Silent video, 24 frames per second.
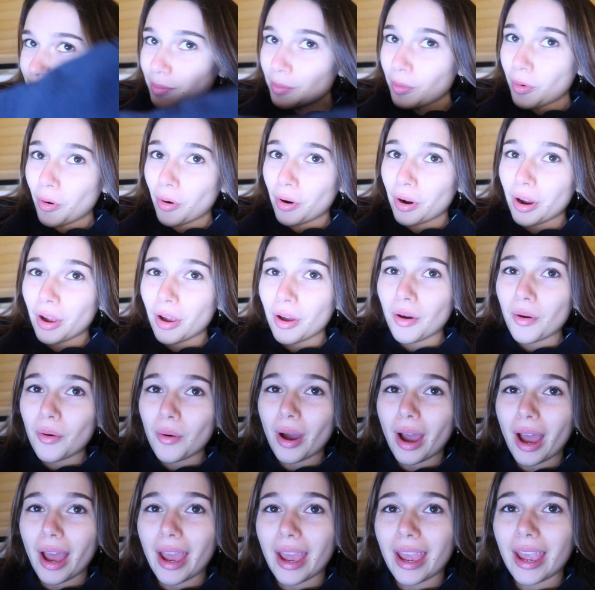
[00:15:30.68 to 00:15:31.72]

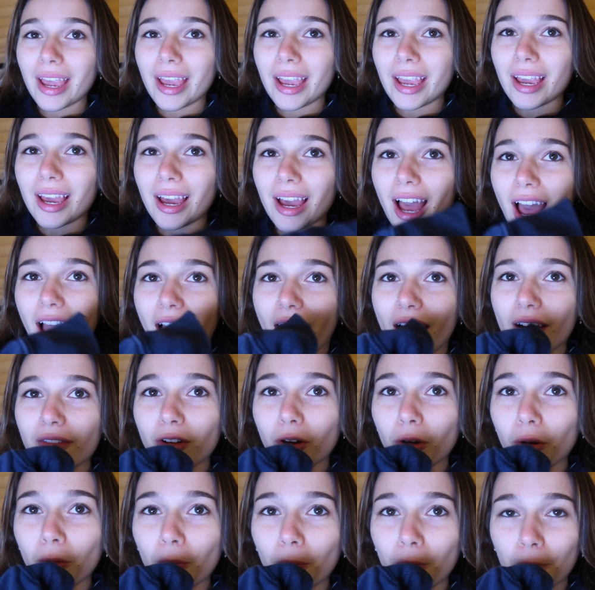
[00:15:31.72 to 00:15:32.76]
tomorrow I have,
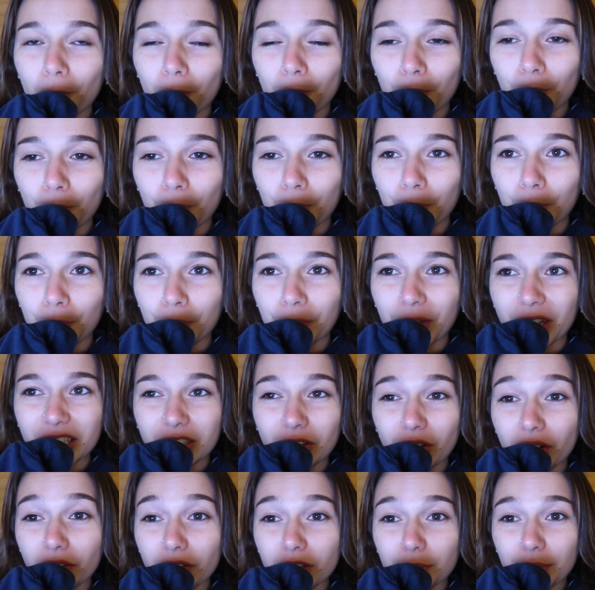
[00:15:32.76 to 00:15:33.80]
um, I
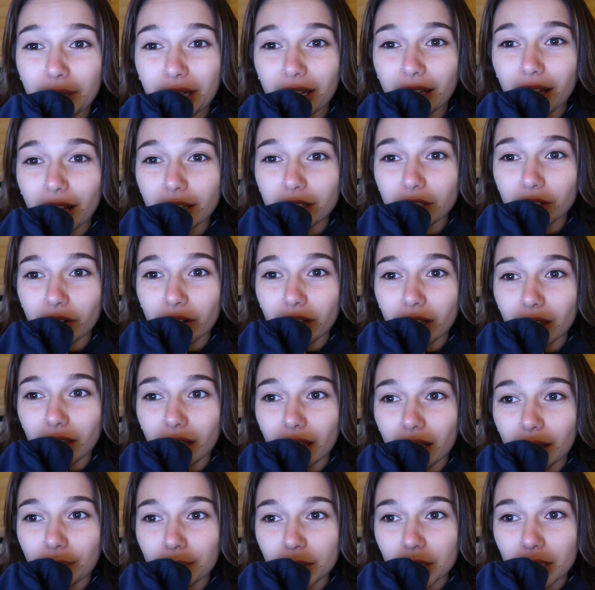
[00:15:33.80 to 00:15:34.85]
don't have a spin class or
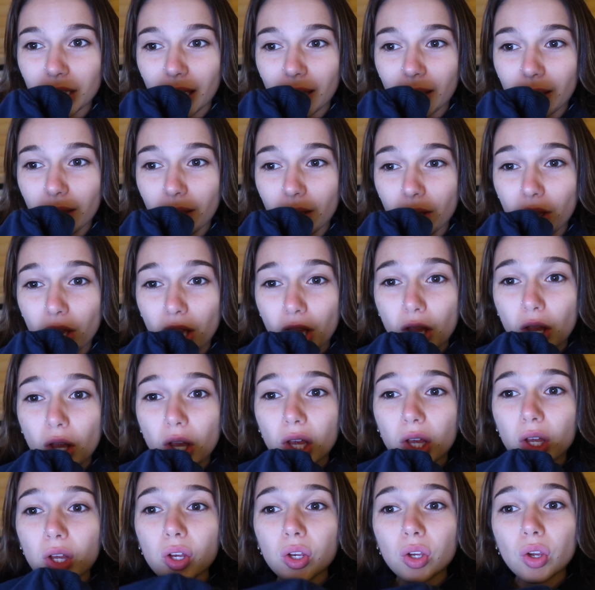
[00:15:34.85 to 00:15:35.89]
anything. I'm just gonna
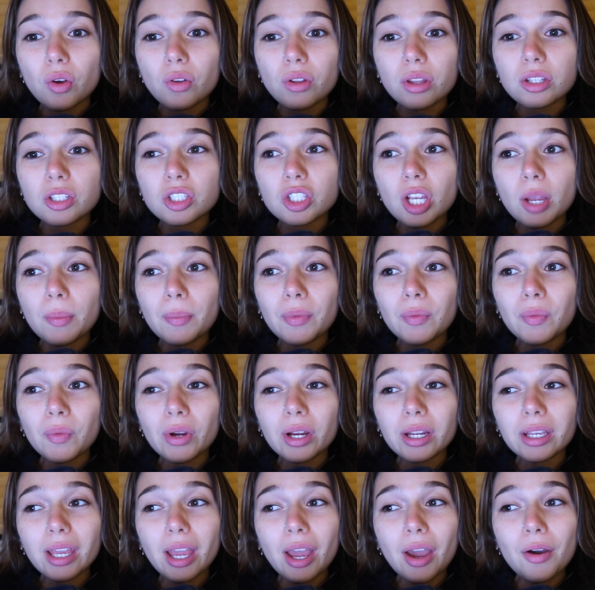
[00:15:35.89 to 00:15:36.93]
go to the gym and
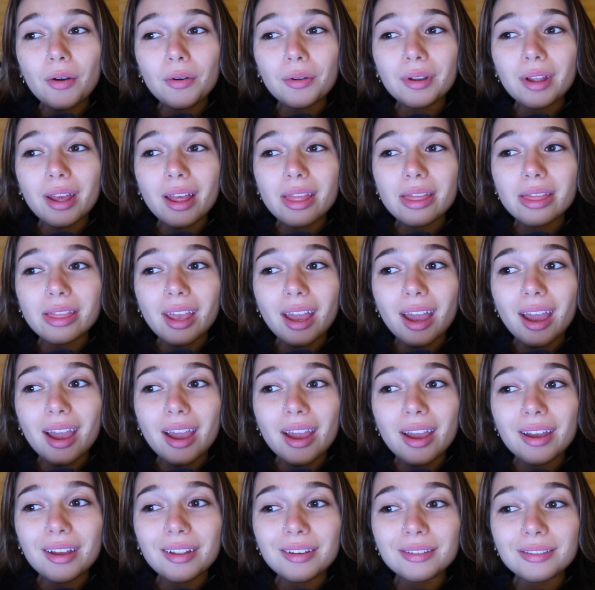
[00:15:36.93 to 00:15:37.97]
work out and
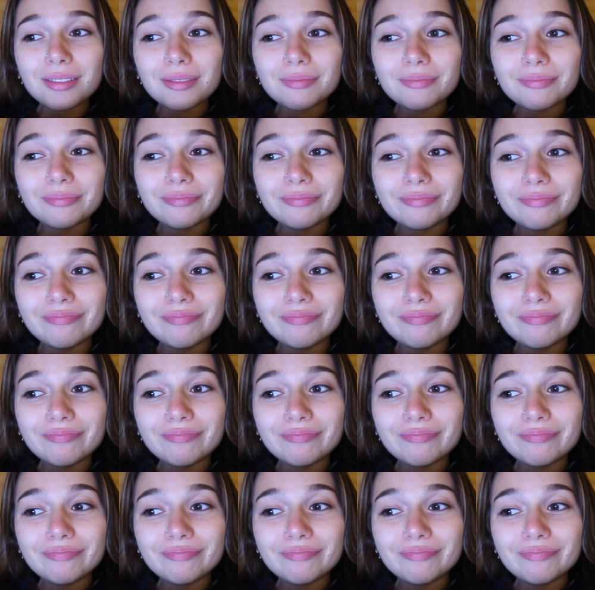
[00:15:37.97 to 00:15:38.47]
then